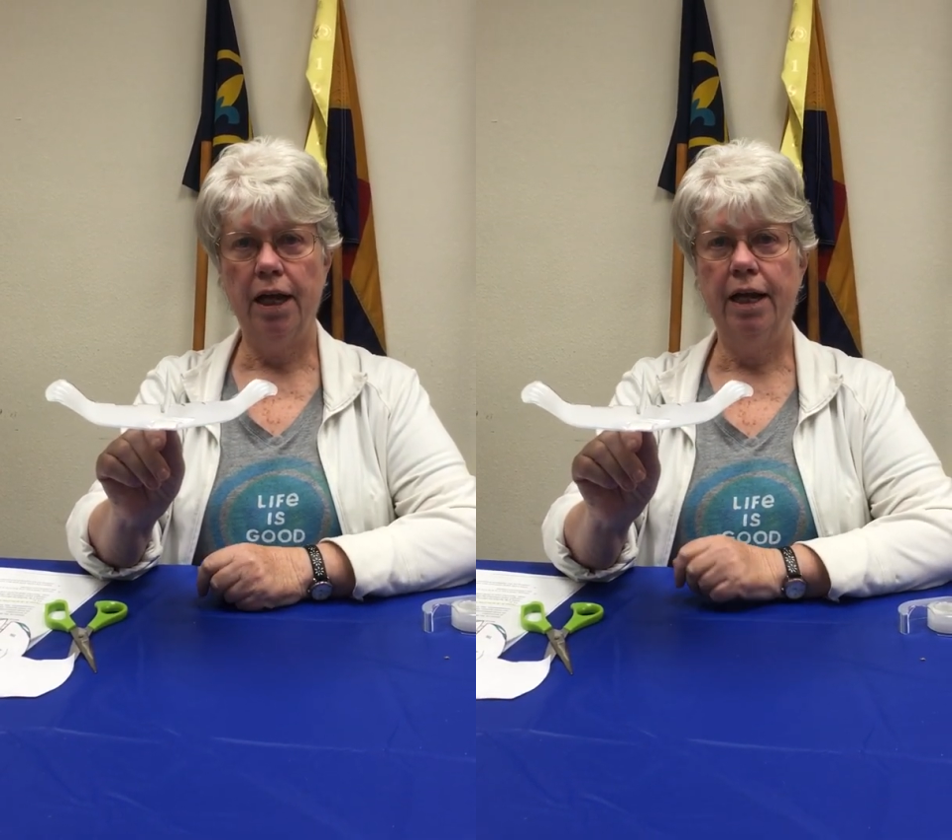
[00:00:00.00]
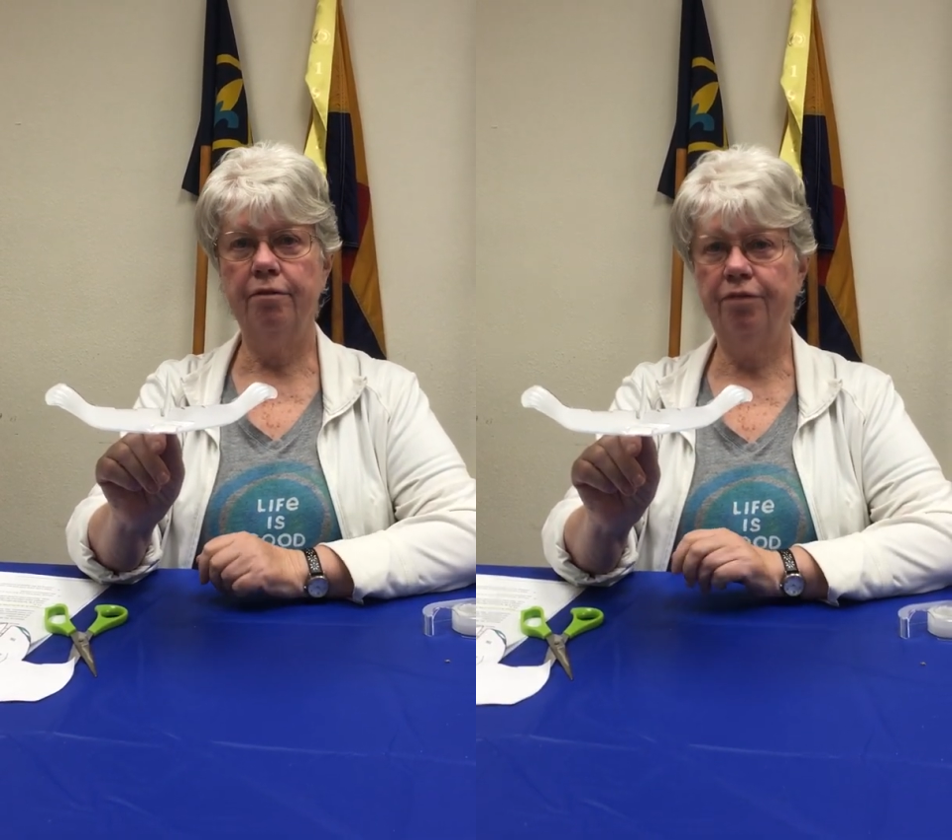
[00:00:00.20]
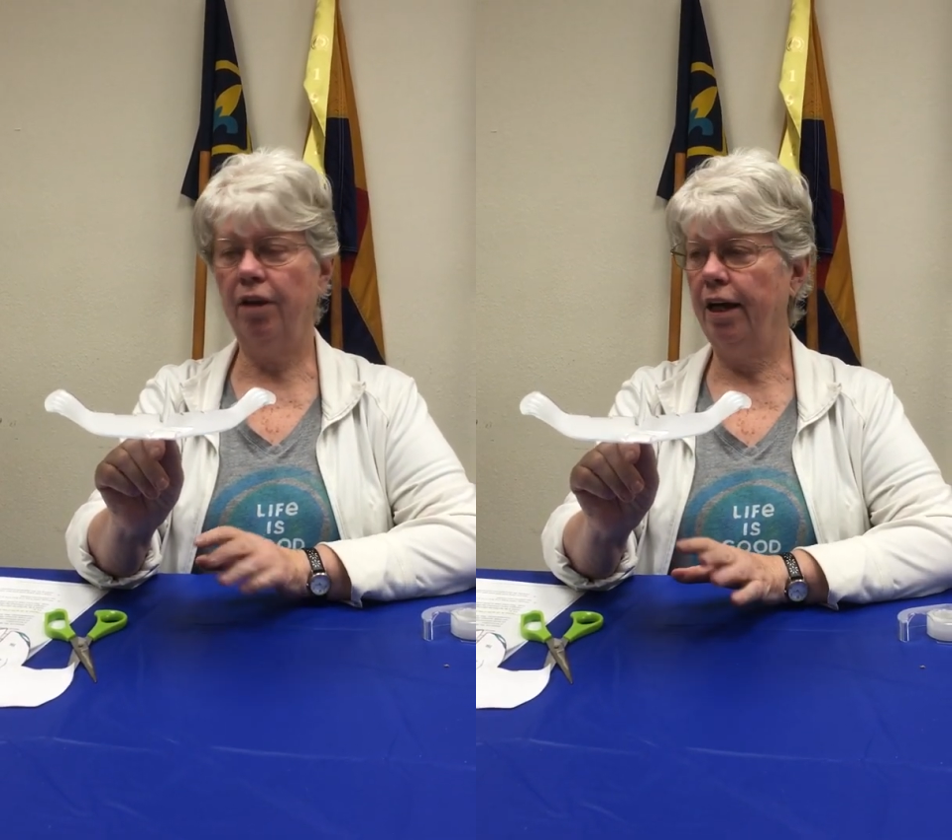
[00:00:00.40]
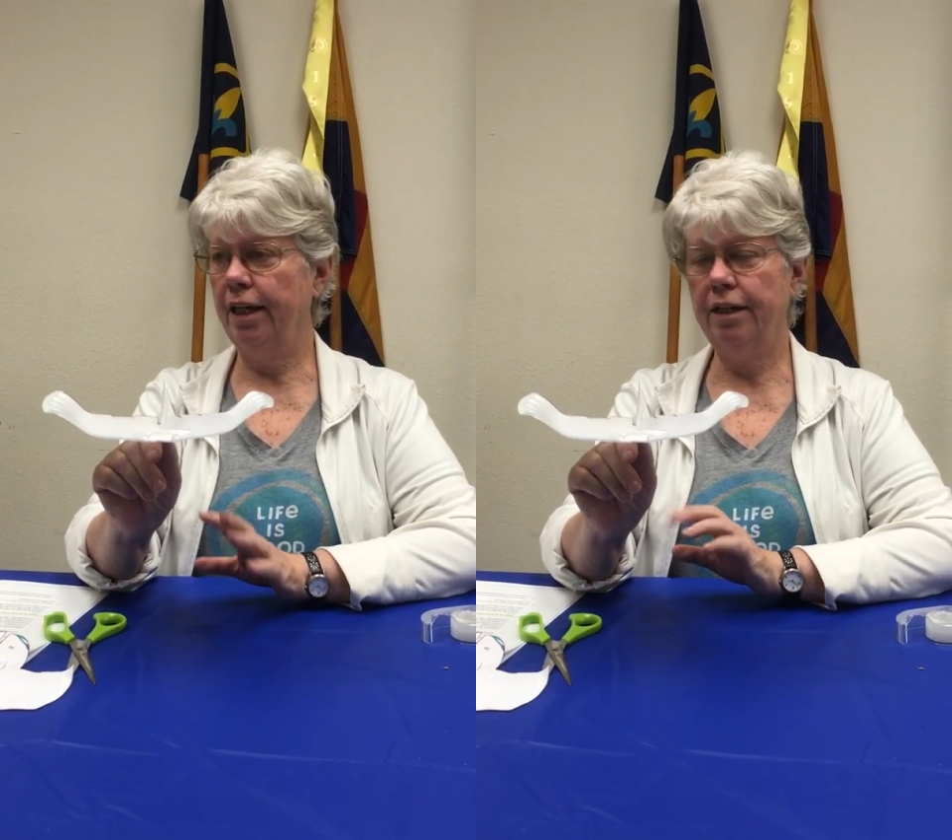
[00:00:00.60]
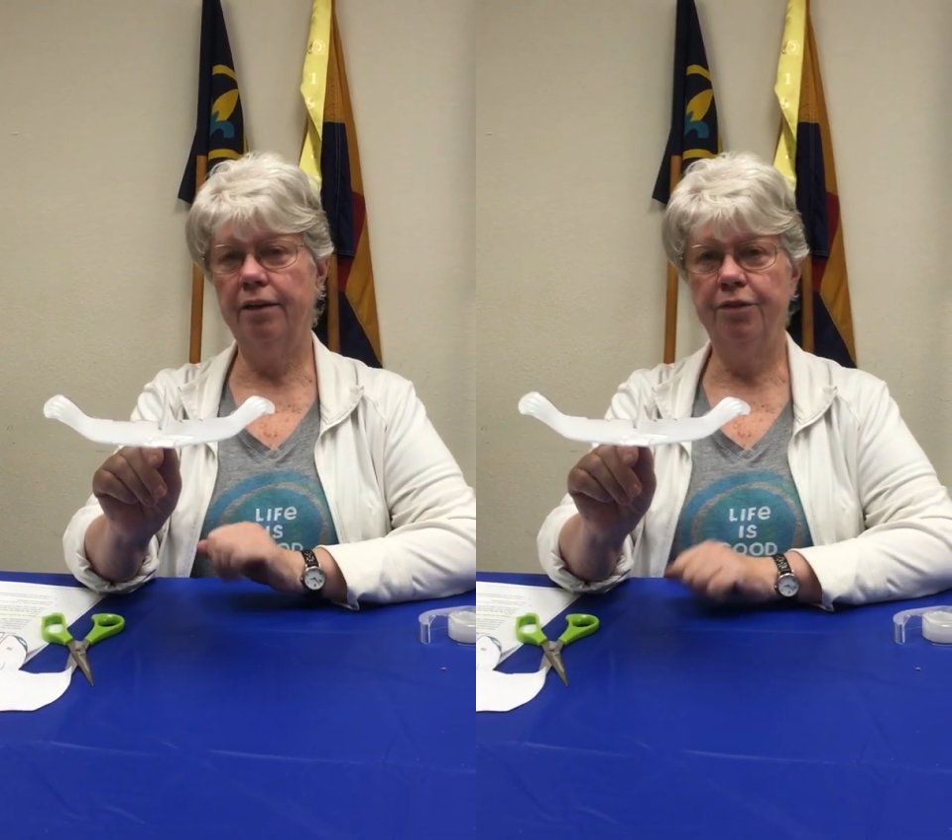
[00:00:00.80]
and fly
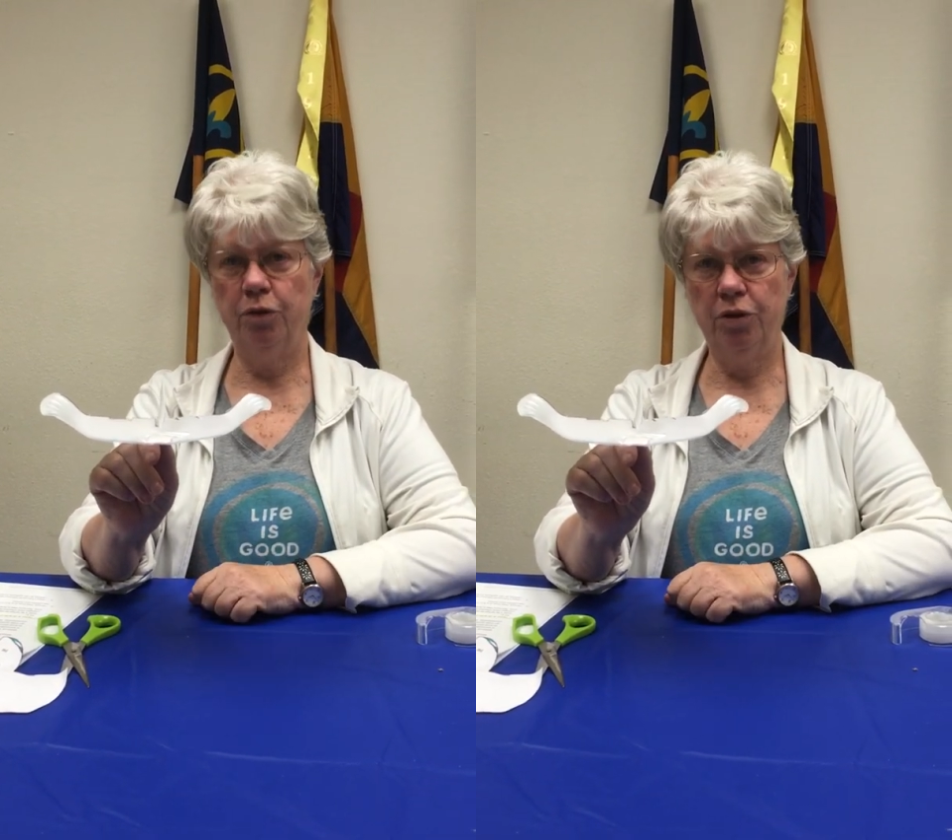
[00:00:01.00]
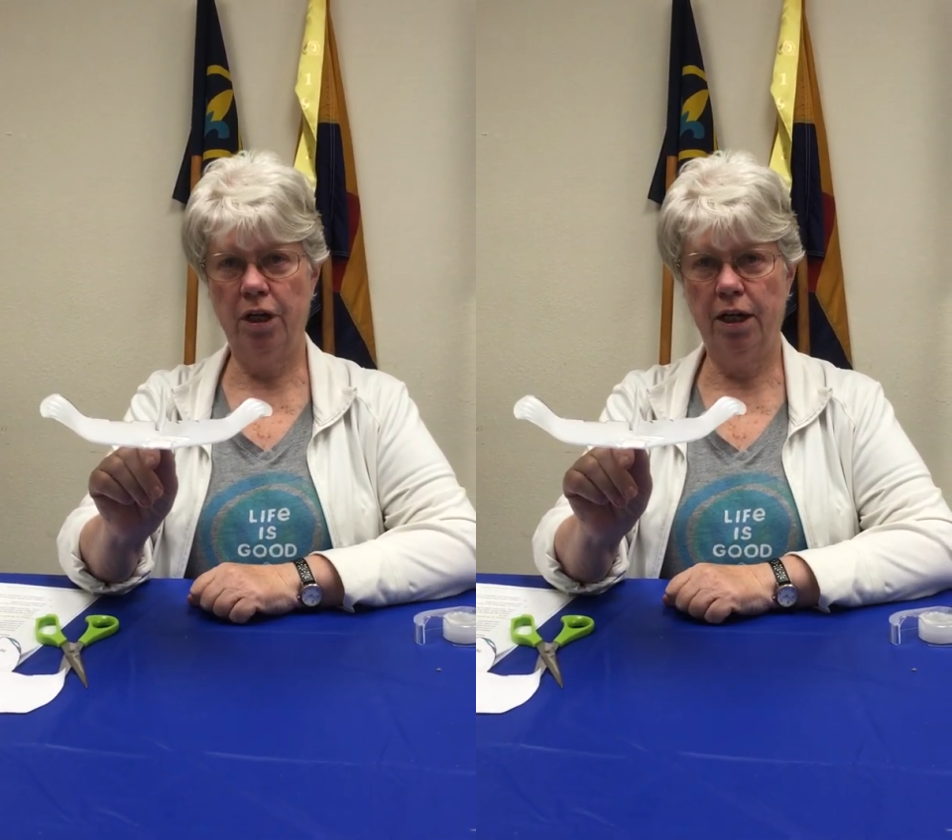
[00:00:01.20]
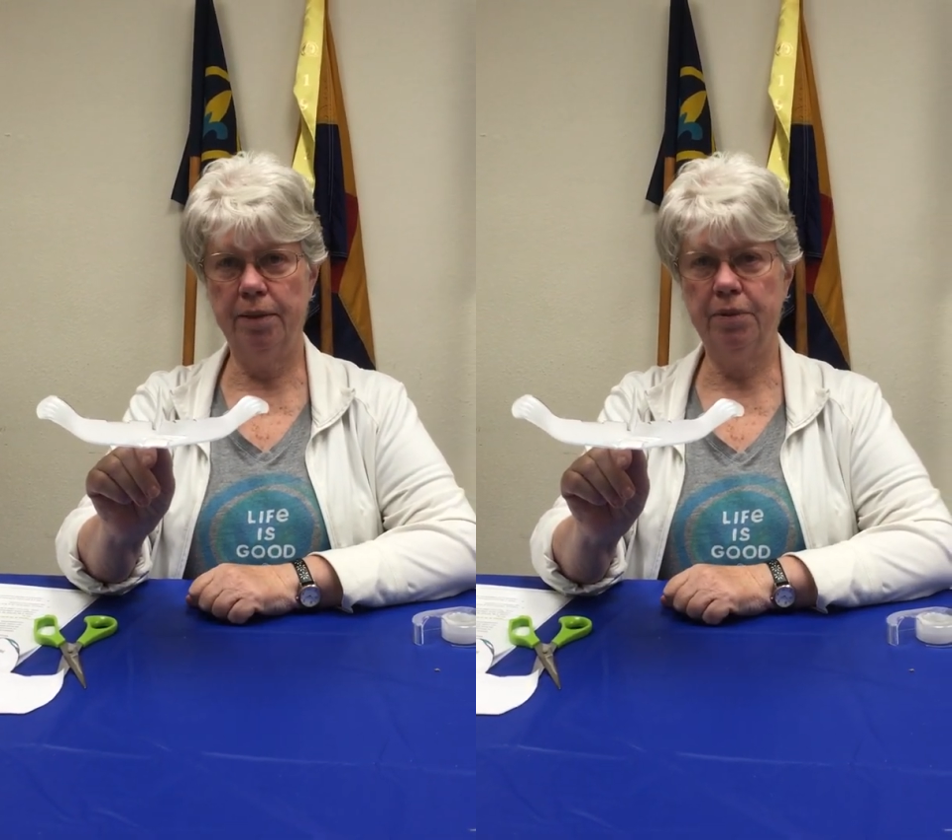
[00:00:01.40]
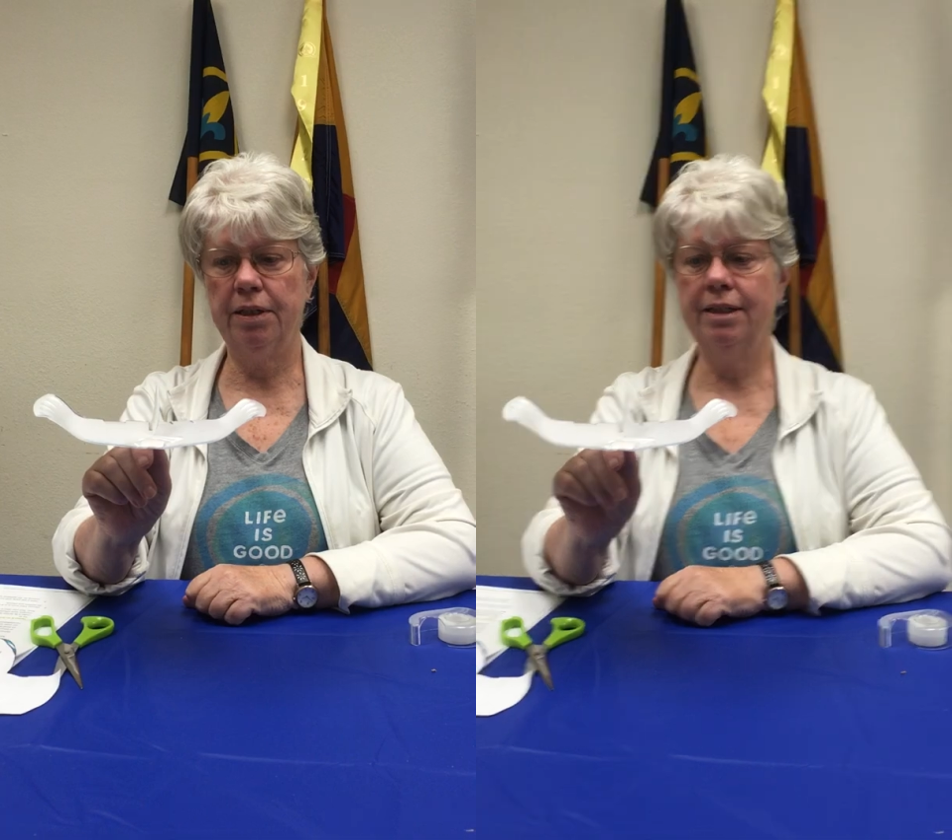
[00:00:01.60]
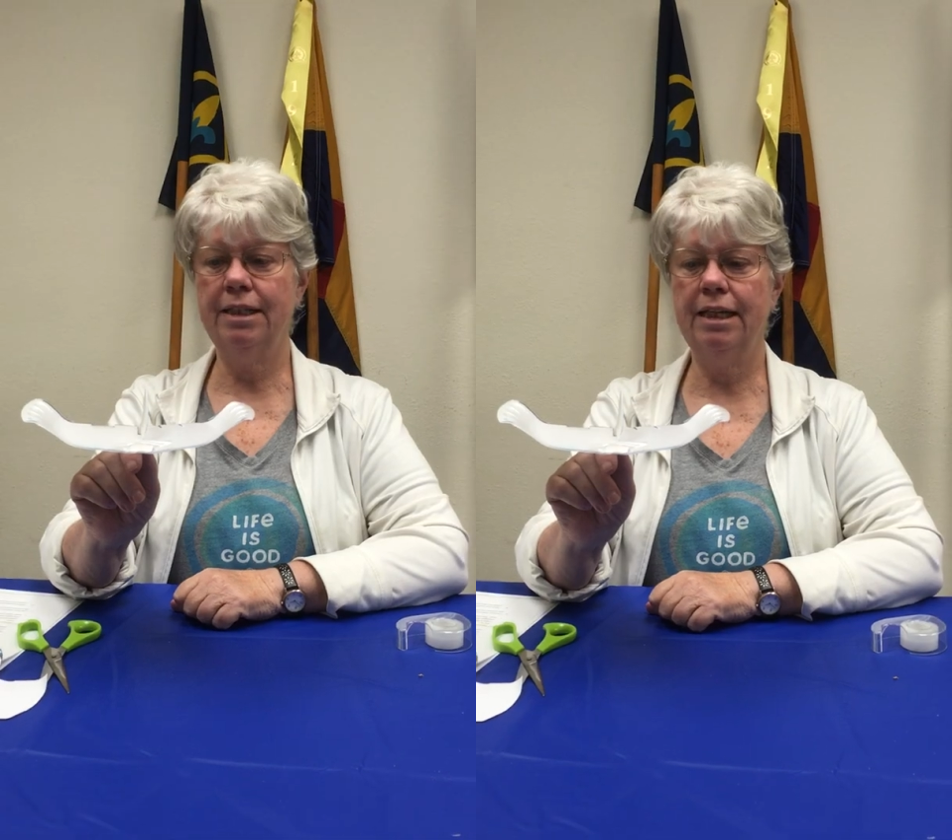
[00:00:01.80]
it a few times
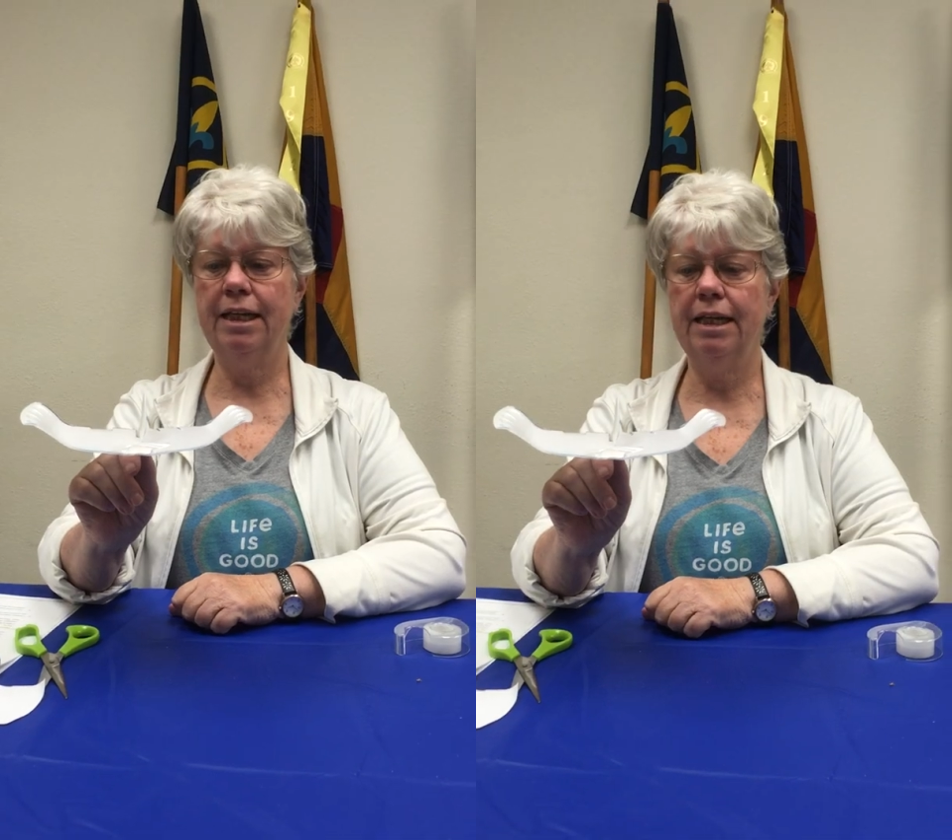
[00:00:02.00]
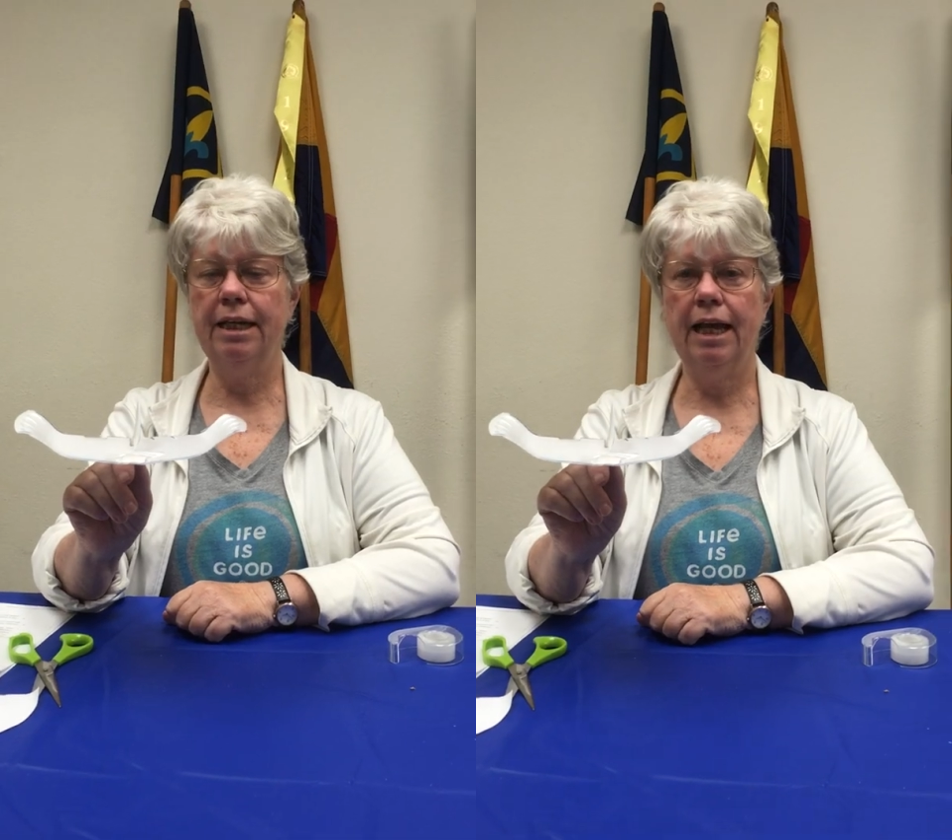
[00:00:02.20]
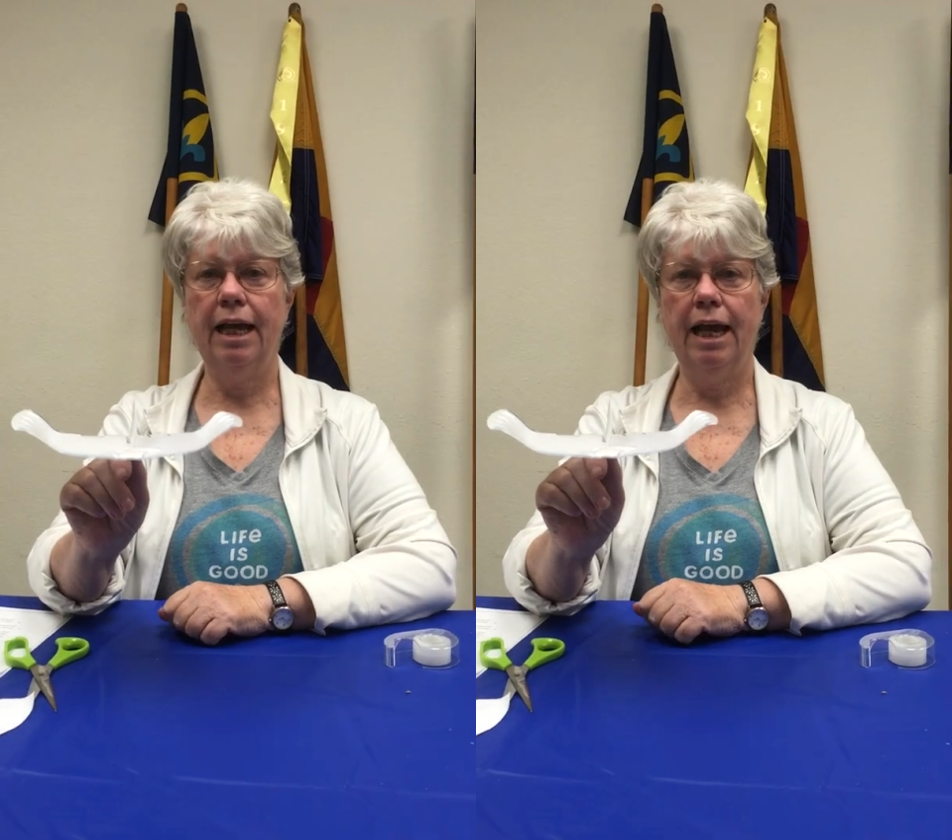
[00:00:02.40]
and see